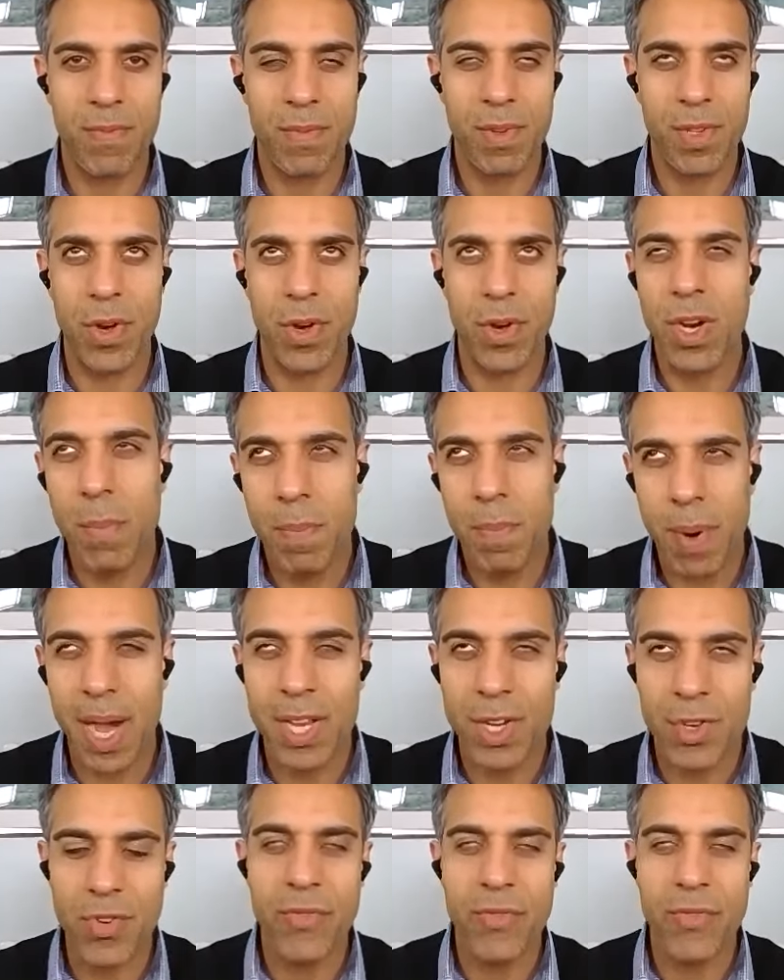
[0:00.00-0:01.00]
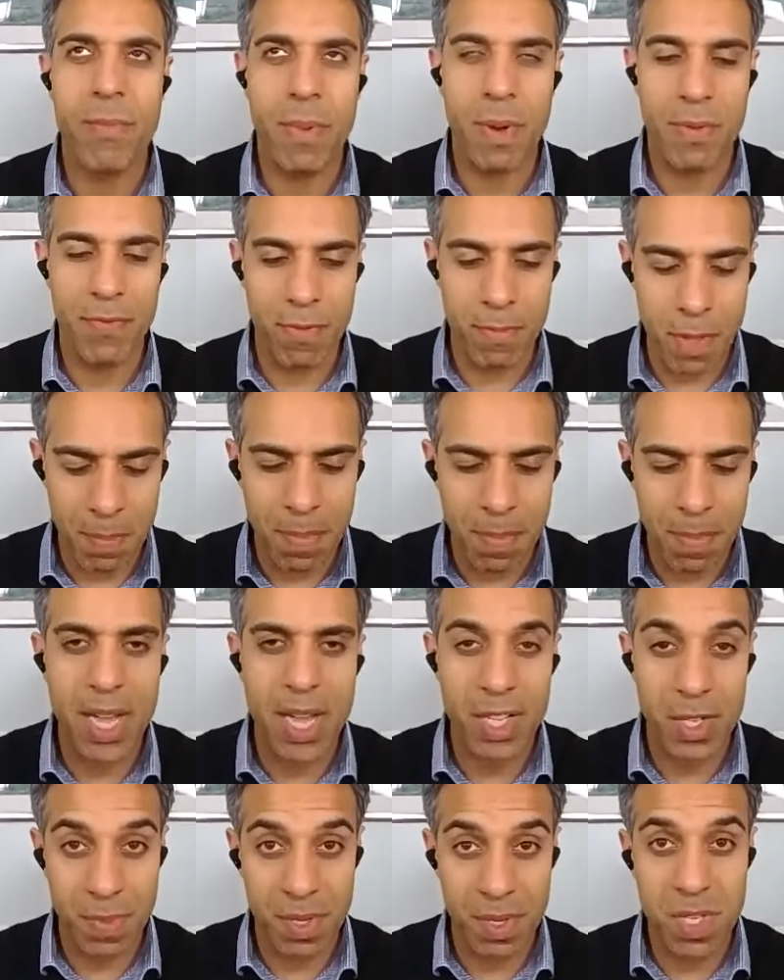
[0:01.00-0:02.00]
sorry, not buyer driven, but from the
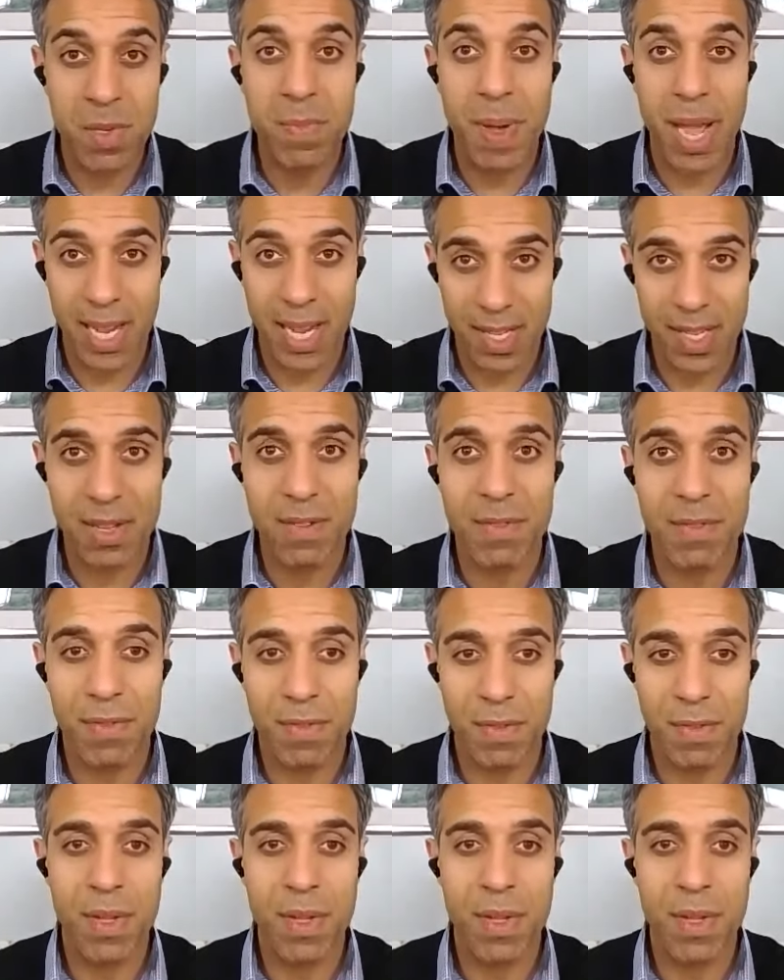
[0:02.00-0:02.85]
buyer's perspective,